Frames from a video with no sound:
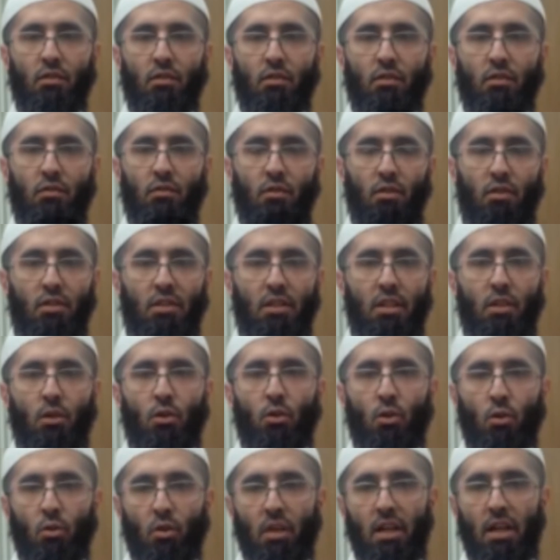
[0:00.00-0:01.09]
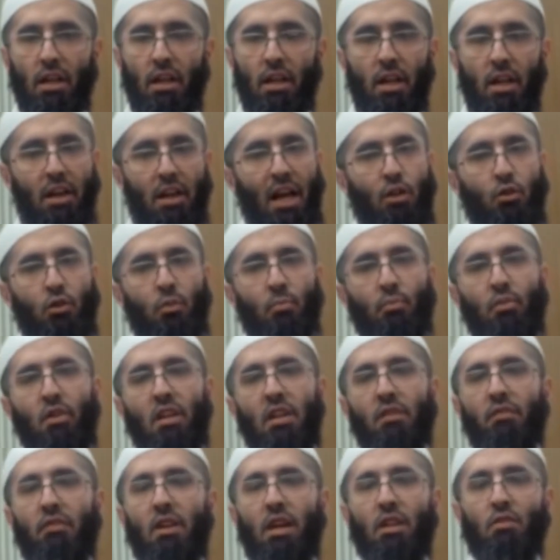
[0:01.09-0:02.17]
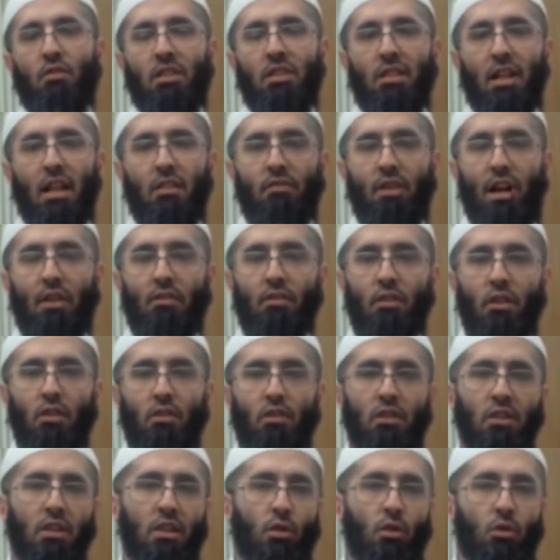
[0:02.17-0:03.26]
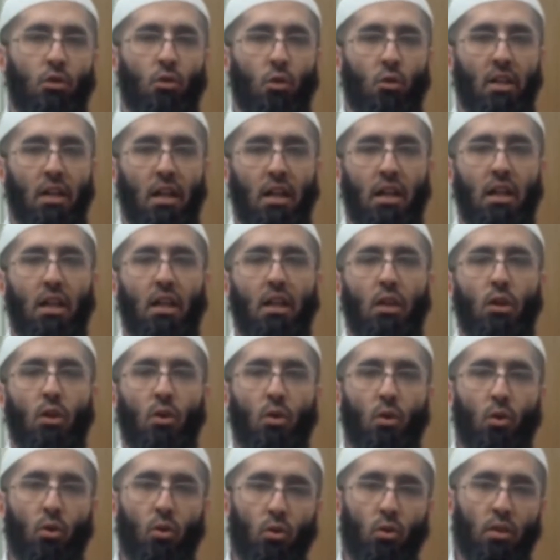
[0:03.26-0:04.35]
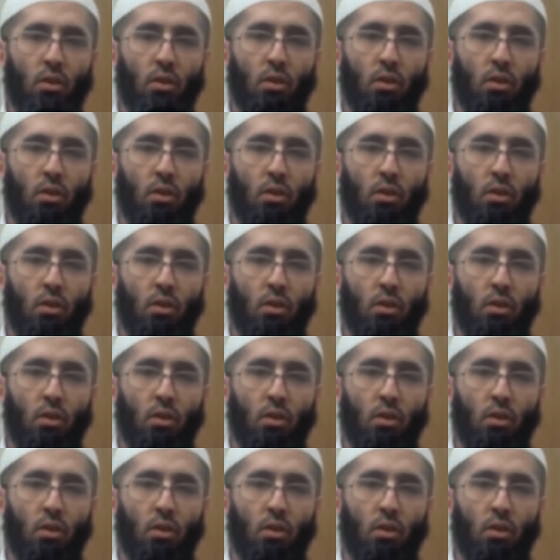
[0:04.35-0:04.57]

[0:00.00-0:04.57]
Of using toilet and how to purify yourself after using the toilet according.